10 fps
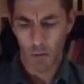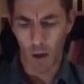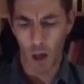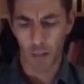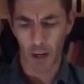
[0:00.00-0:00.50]

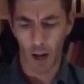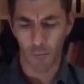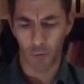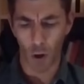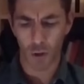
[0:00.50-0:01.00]
They that
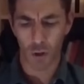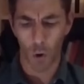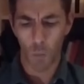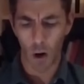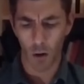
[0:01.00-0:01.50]
had fought
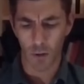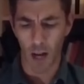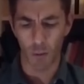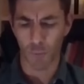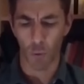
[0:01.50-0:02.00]
so well
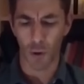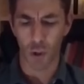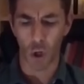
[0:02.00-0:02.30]
came through the